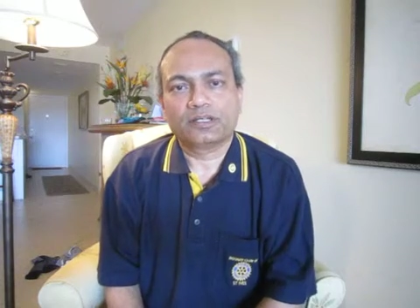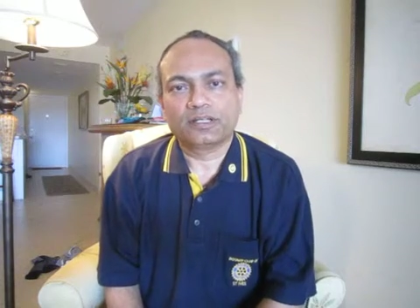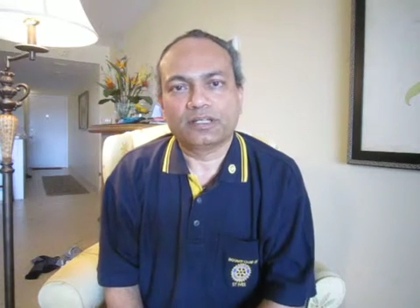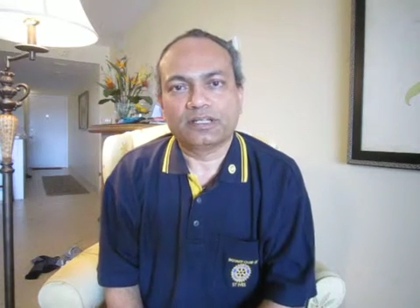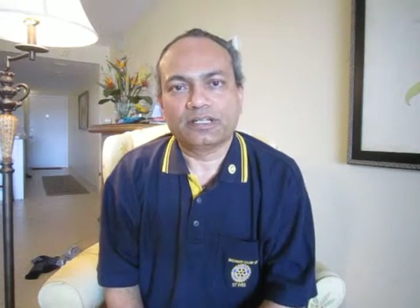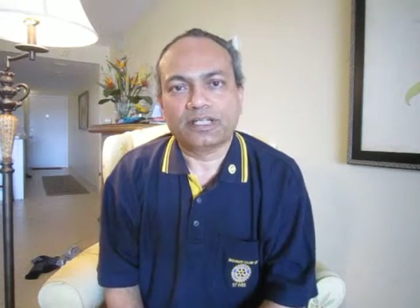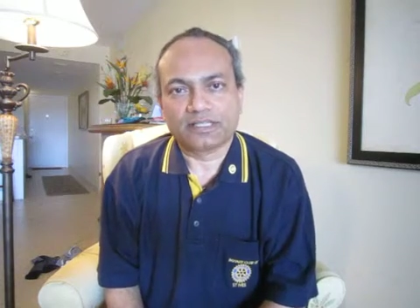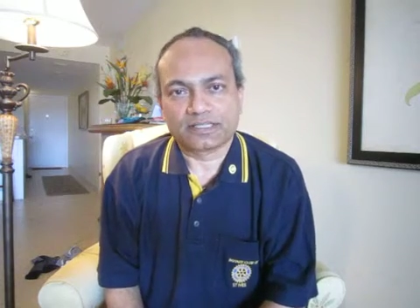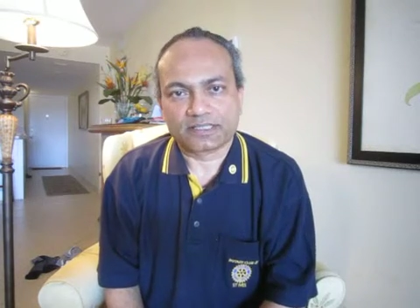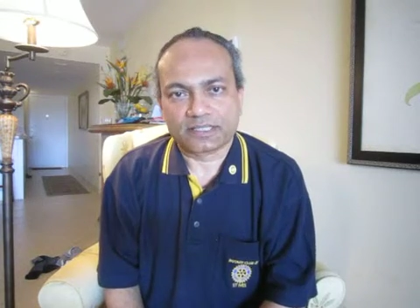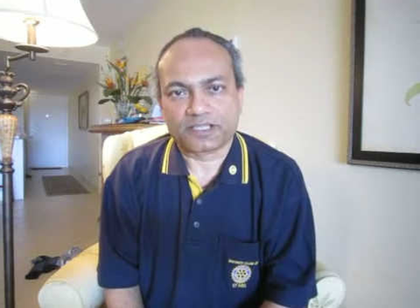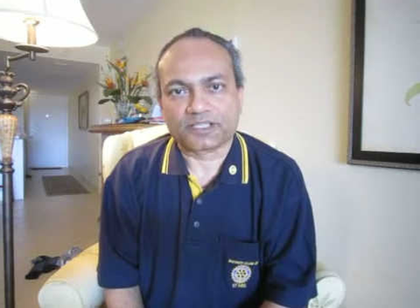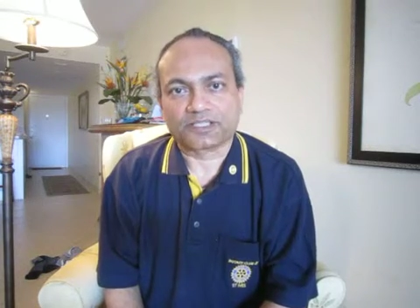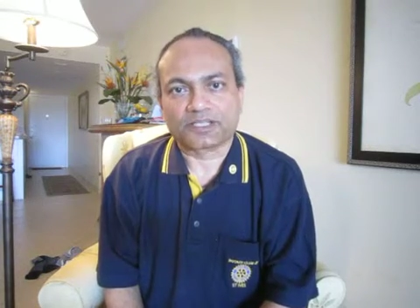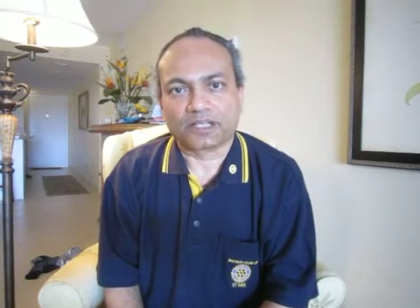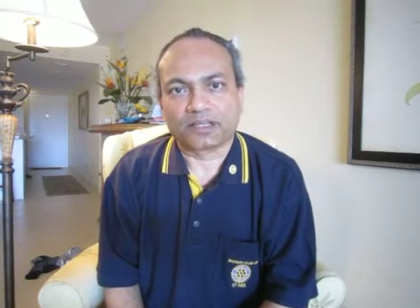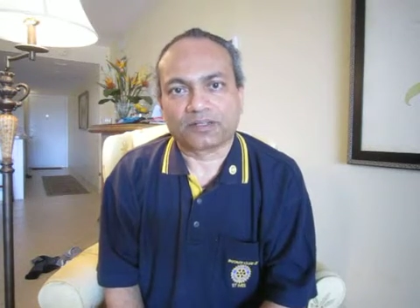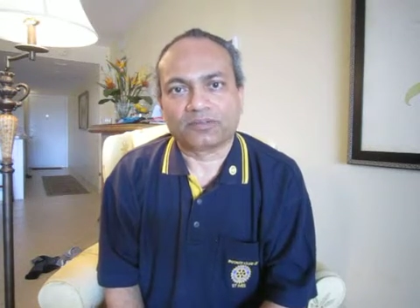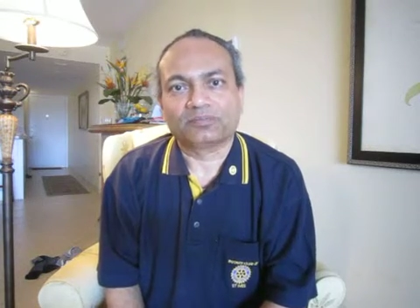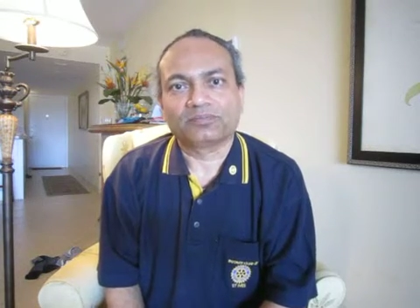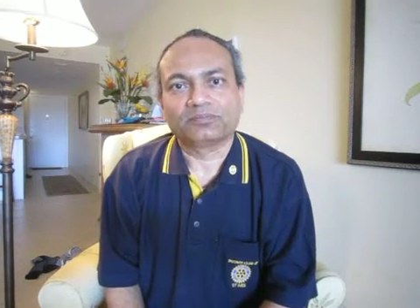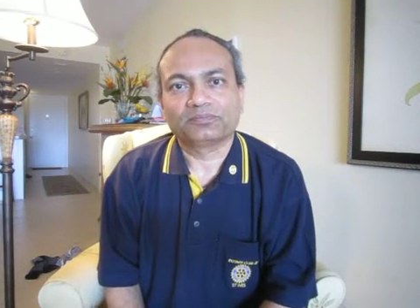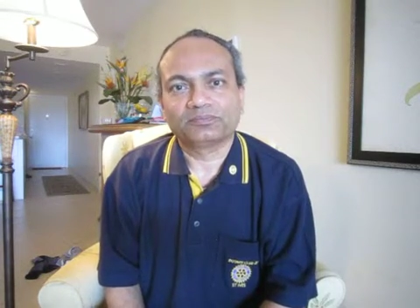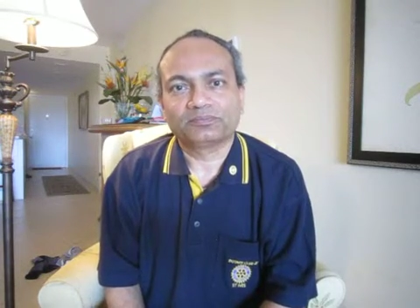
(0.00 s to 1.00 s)

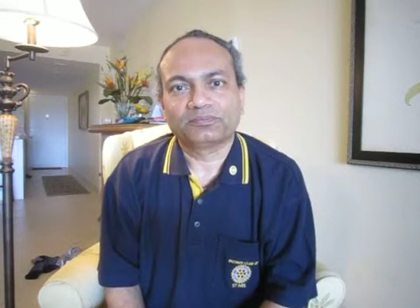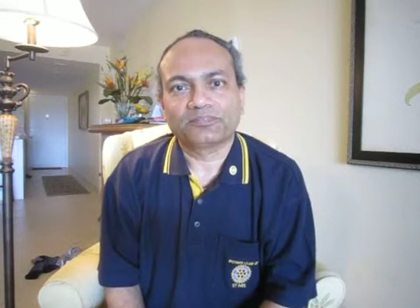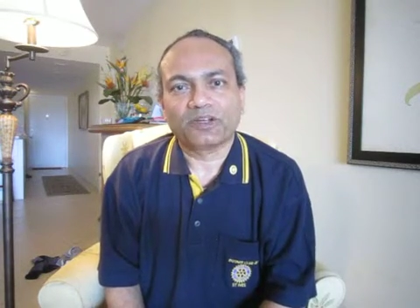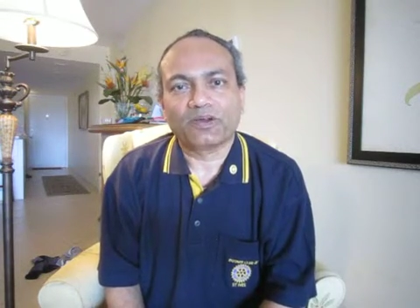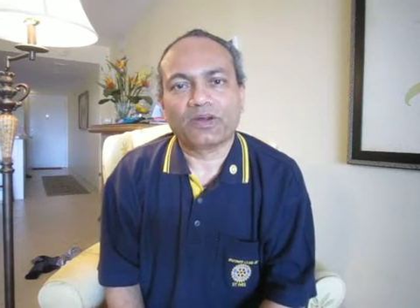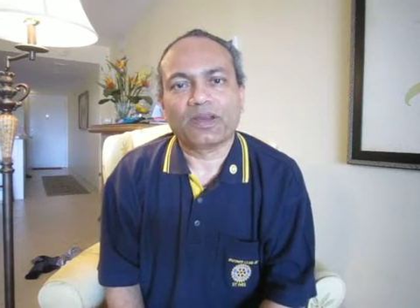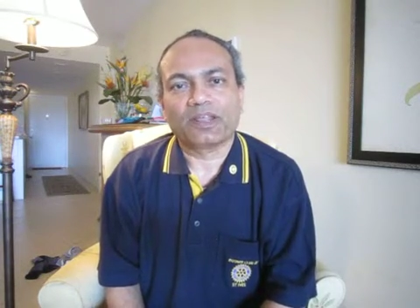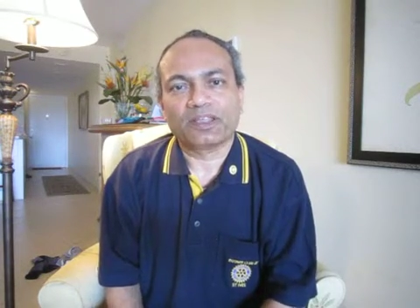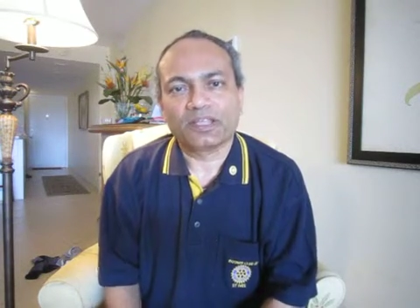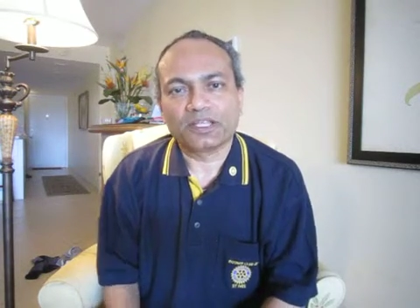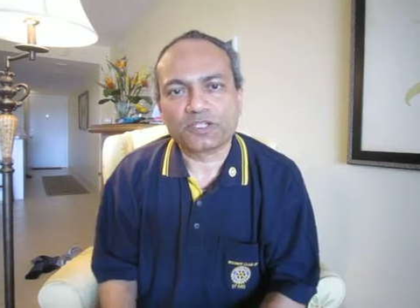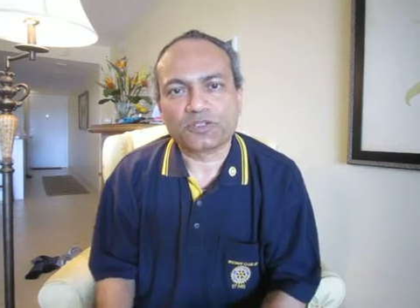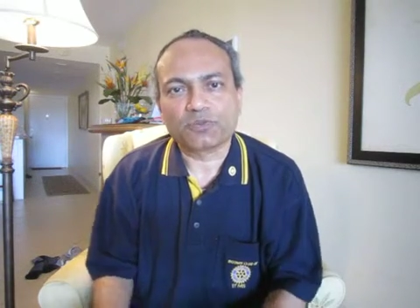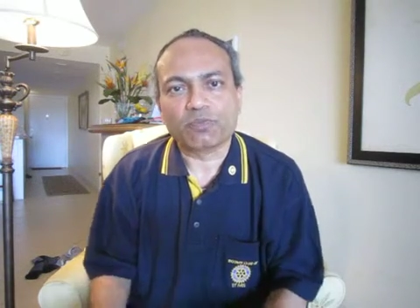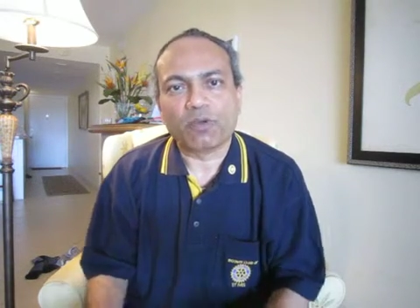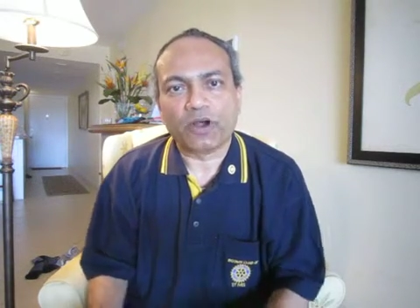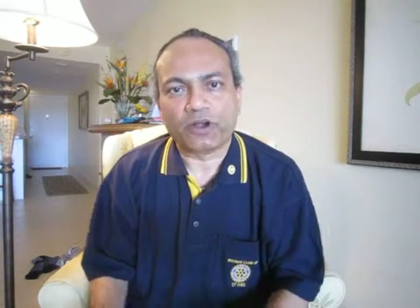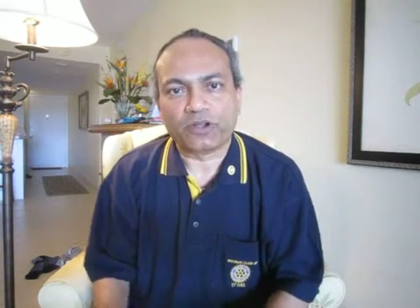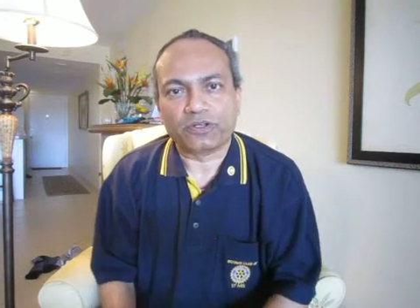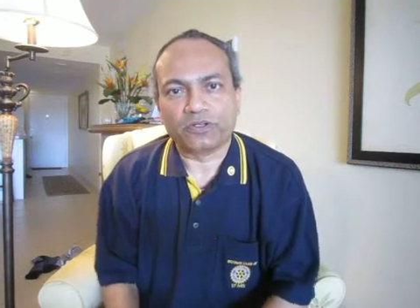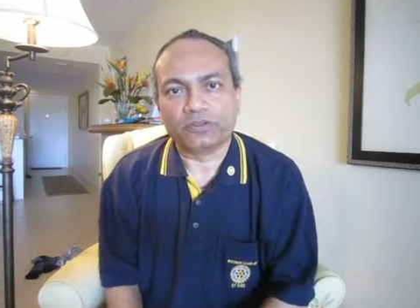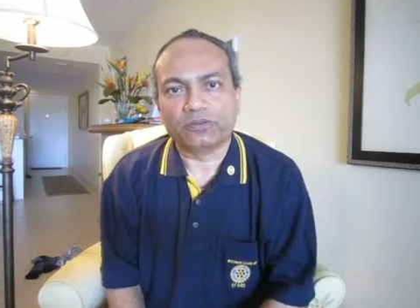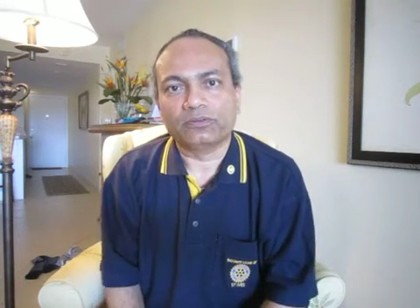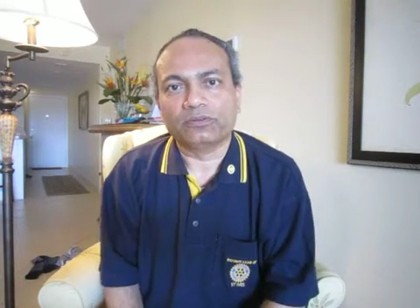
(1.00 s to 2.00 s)
discussion or in this
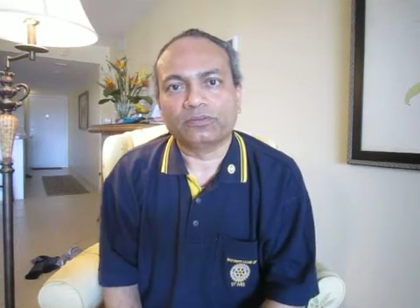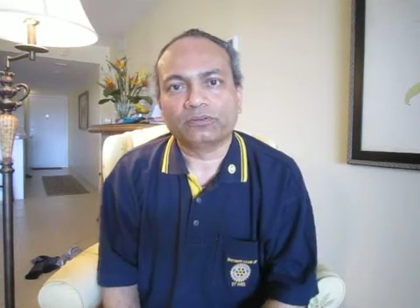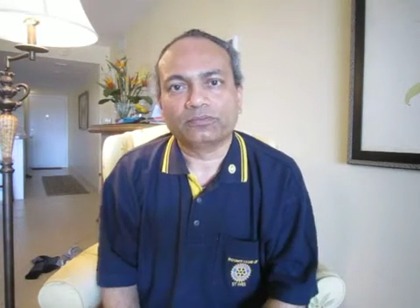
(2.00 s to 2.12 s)
module.